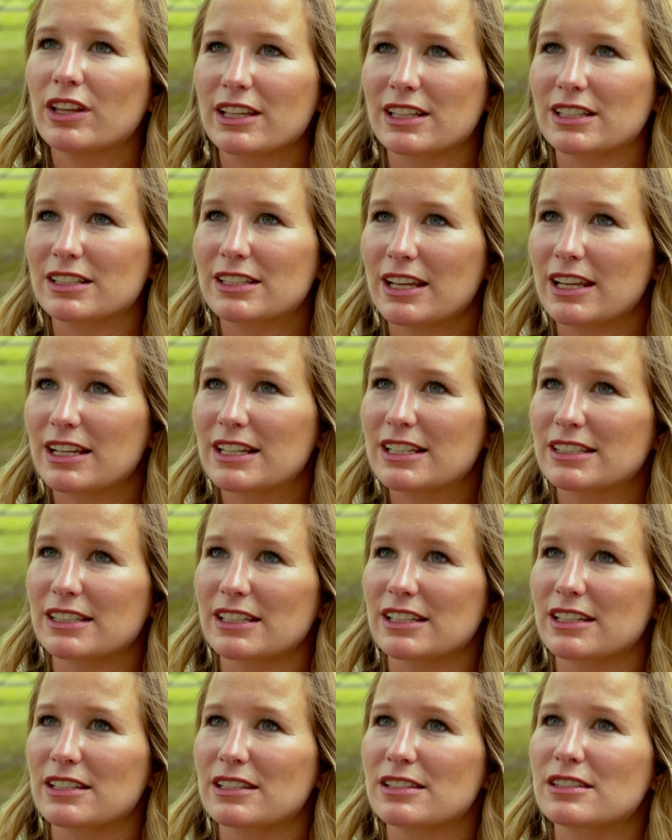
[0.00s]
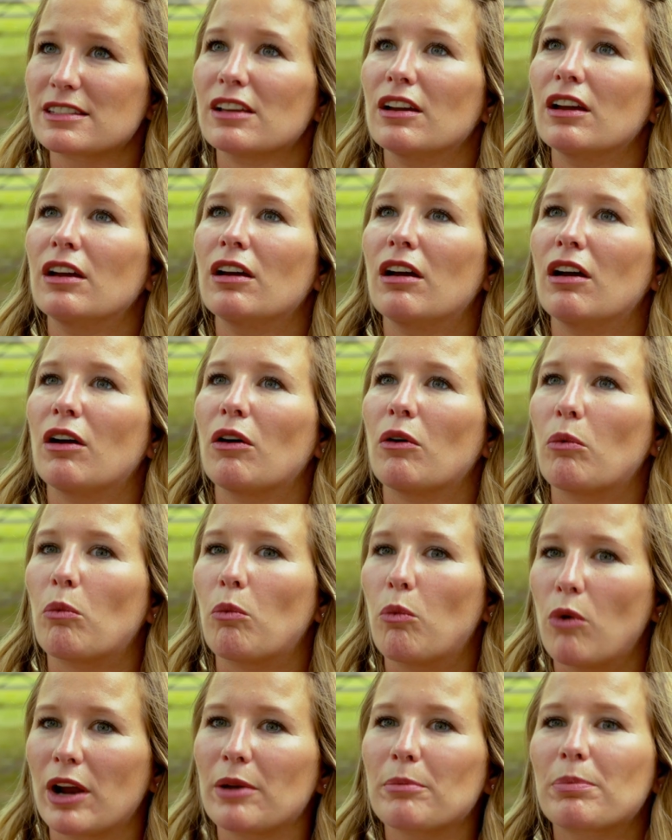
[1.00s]
it takes is
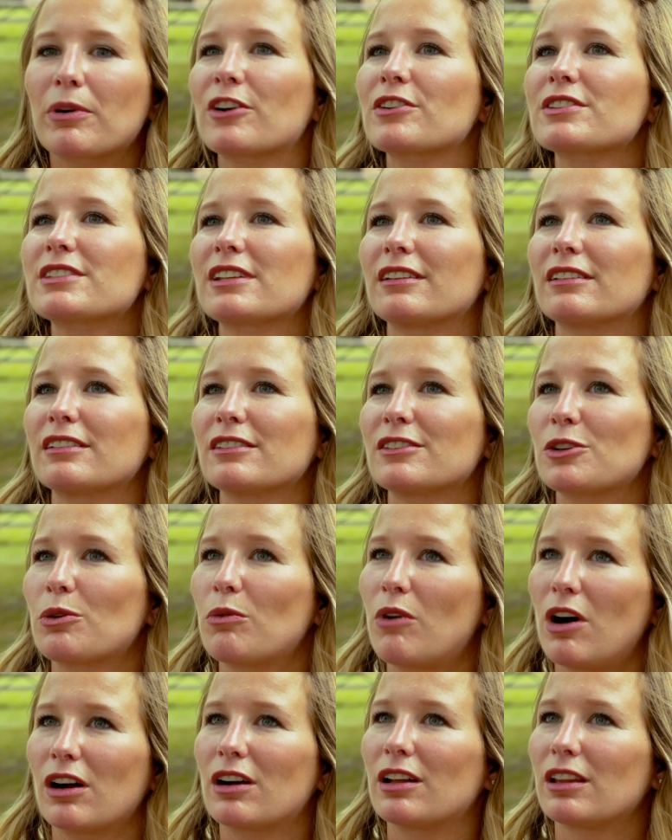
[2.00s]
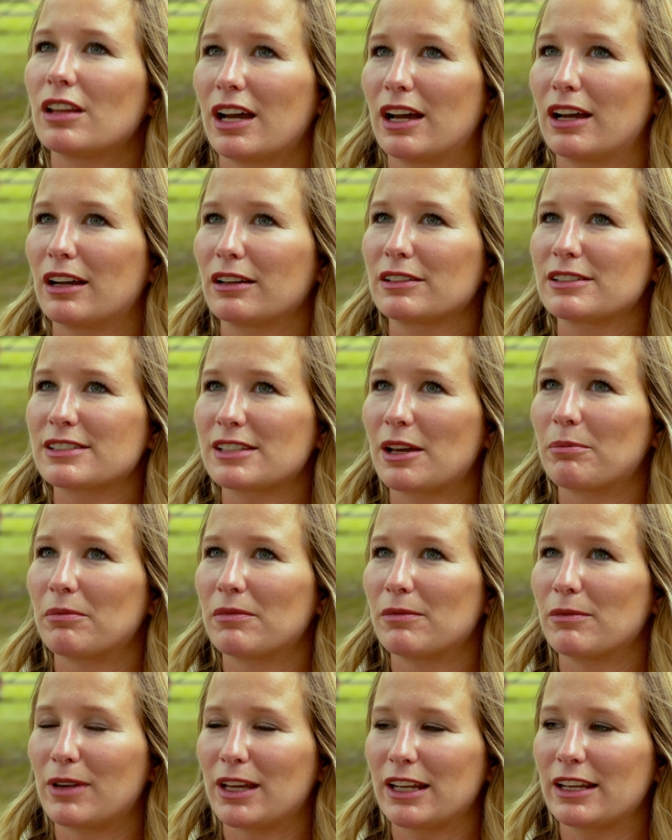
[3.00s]
one person to walk along
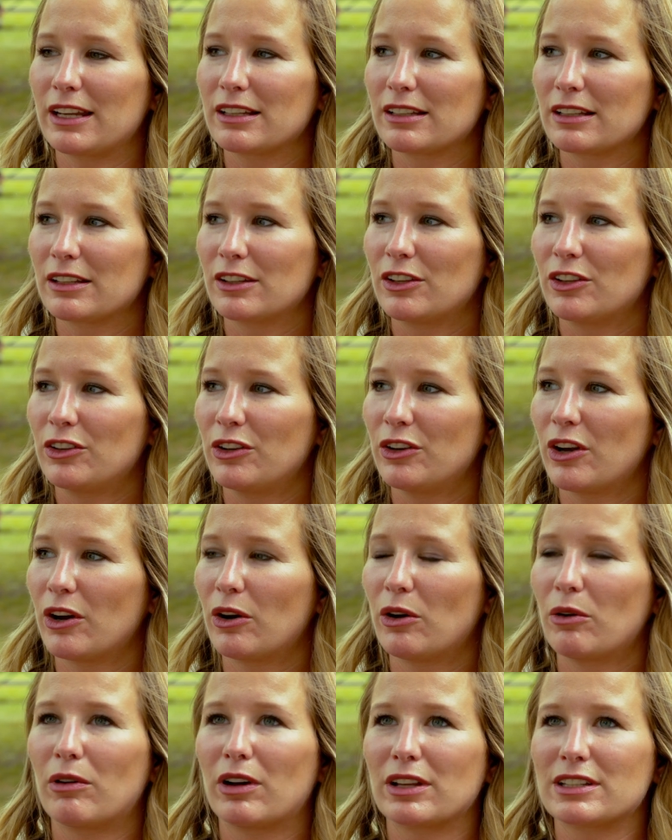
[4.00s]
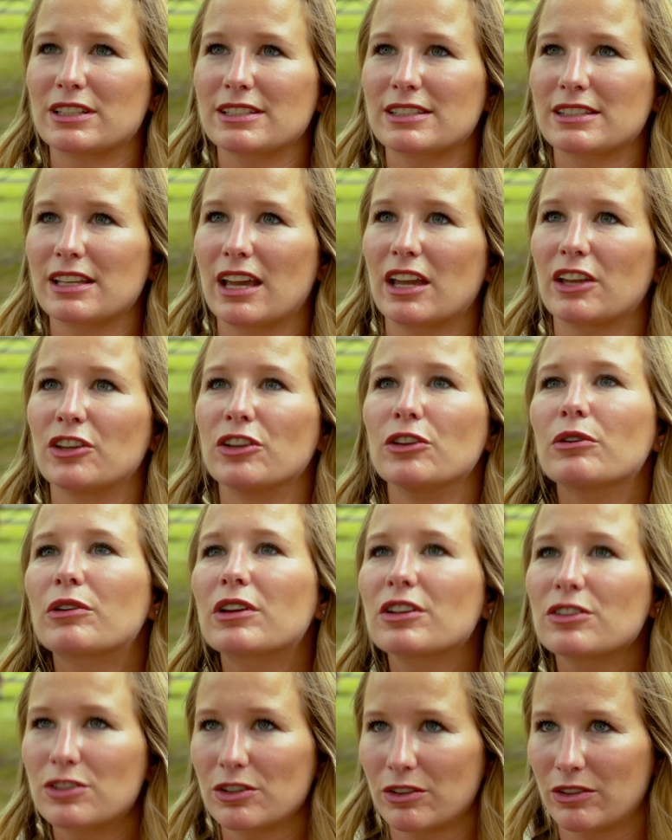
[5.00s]
somebody, you know, to say, you
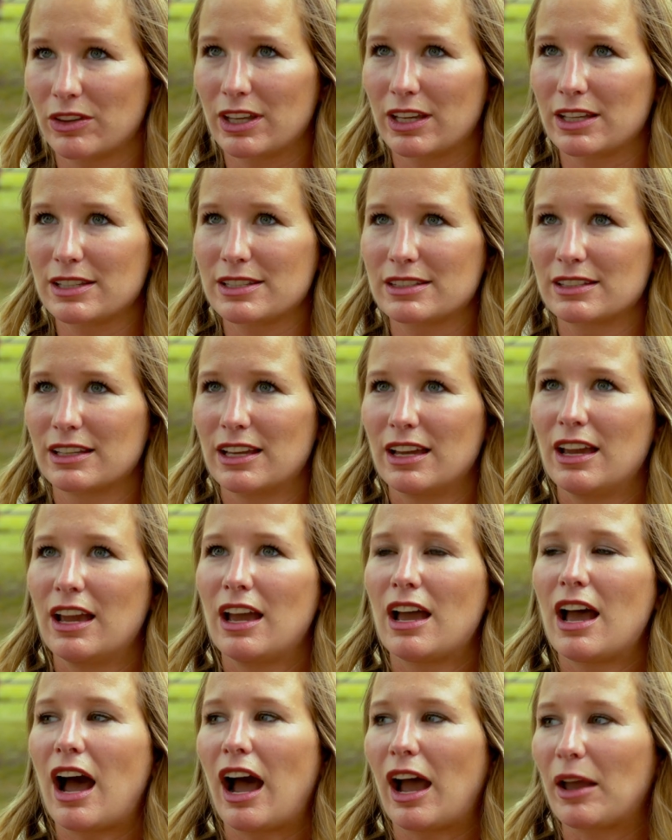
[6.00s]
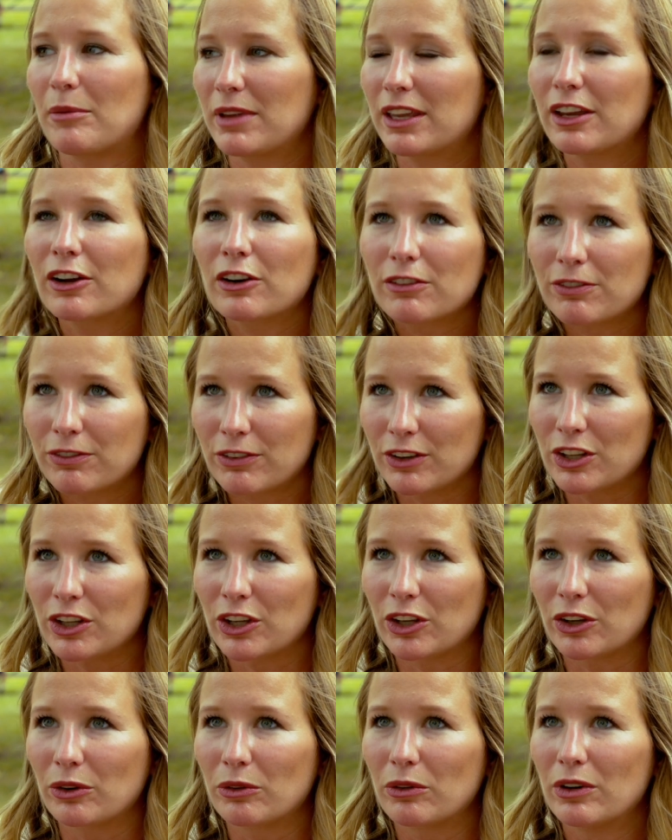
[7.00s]
can do this, I'm here for
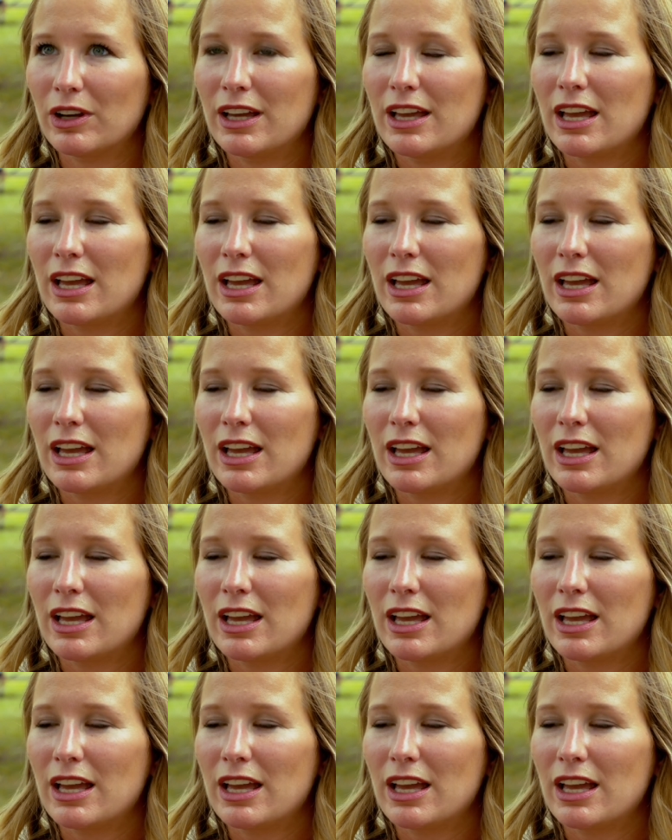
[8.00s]
you.